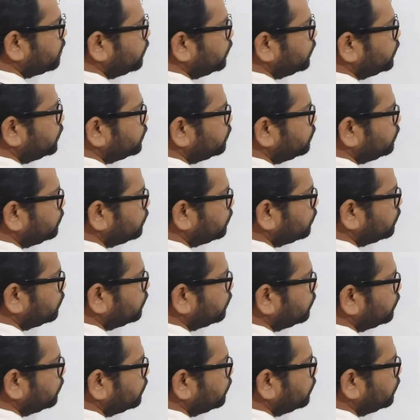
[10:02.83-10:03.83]
equal to
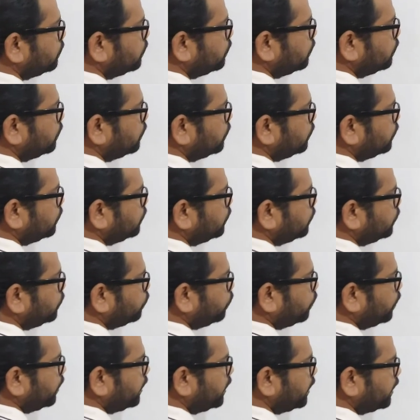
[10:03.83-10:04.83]

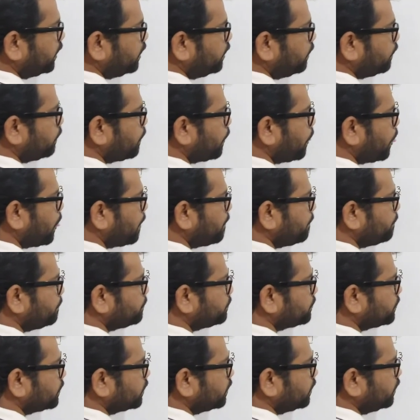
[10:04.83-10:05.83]
200
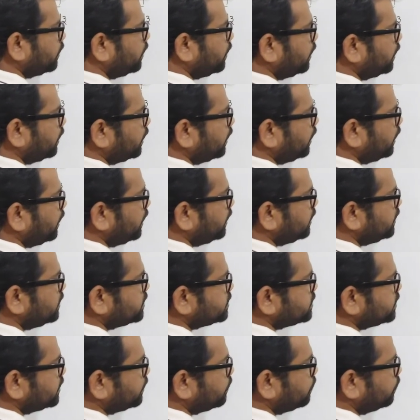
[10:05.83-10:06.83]
and I
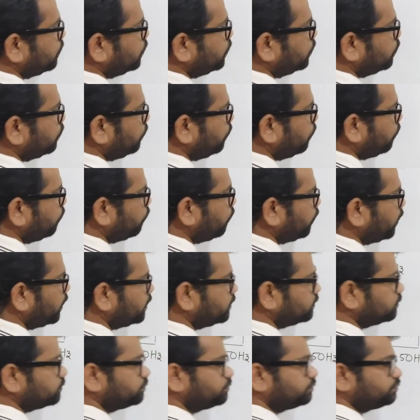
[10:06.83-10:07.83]
is equal to
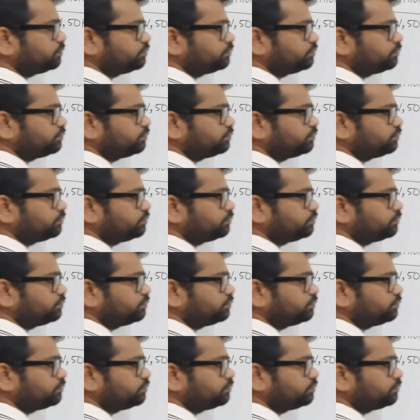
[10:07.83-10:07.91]
1.